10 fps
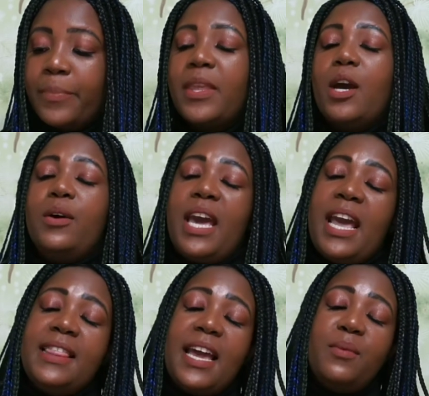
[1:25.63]
Okay,
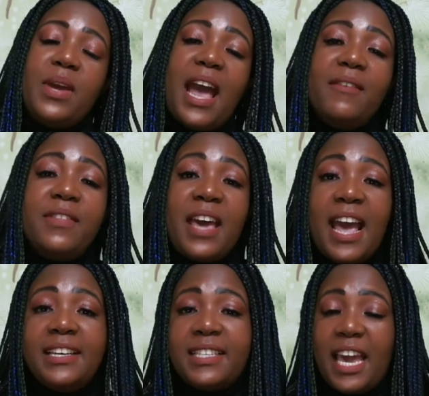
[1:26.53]
and then we have the
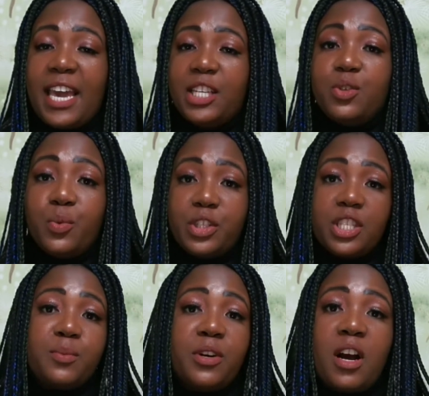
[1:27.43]
SH, which is
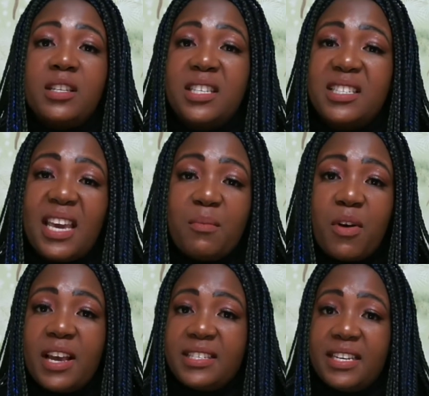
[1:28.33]
pronounced the same way
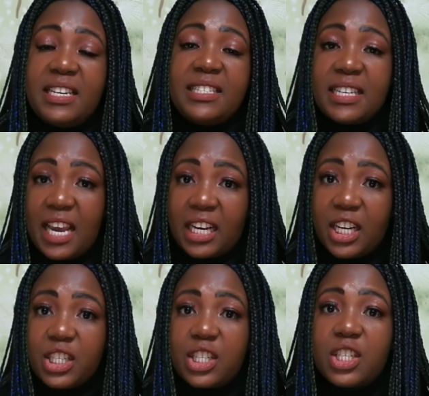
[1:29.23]
as it is in
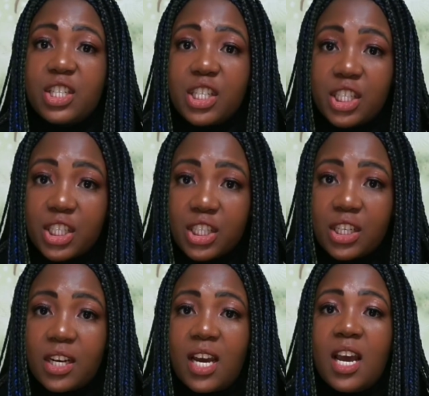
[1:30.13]
English. Sh,
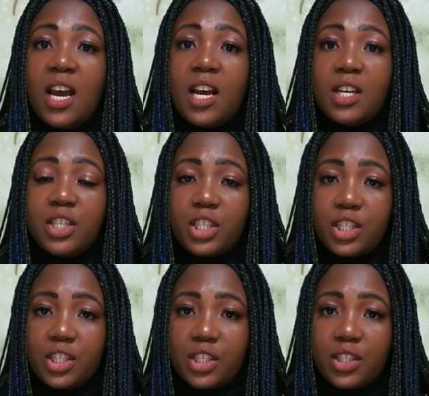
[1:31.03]
sh.